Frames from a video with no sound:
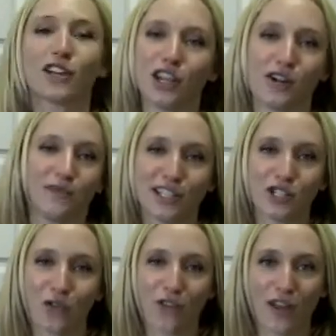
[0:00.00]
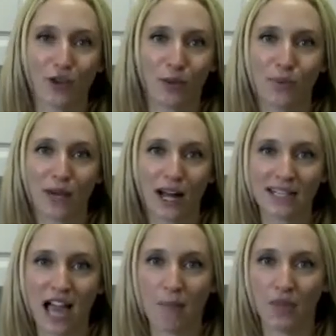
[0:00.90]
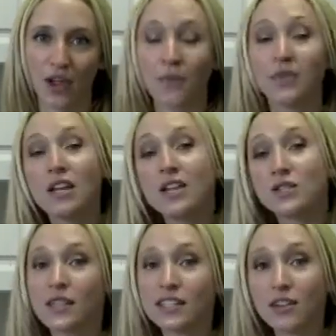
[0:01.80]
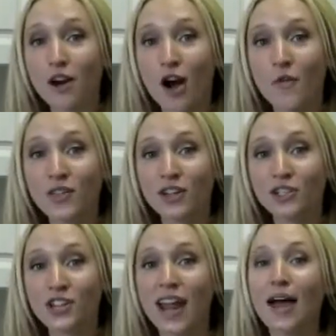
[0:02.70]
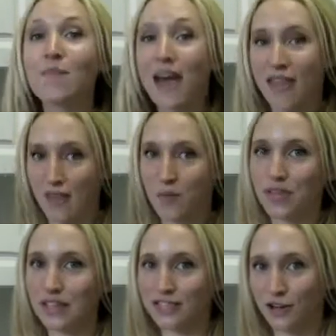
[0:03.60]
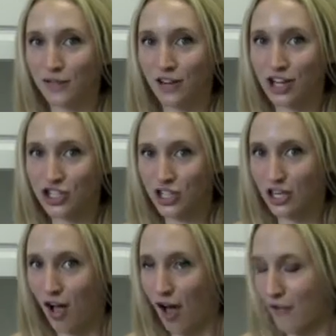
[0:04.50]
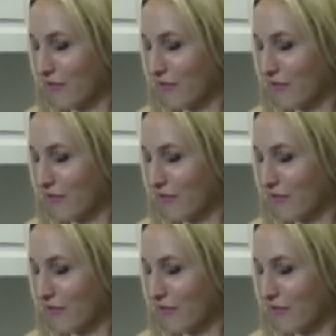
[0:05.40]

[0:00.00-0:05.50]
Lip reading: you know, is your favorite, put on top of there. So let's start off with our jam, and then we can start finishing it off.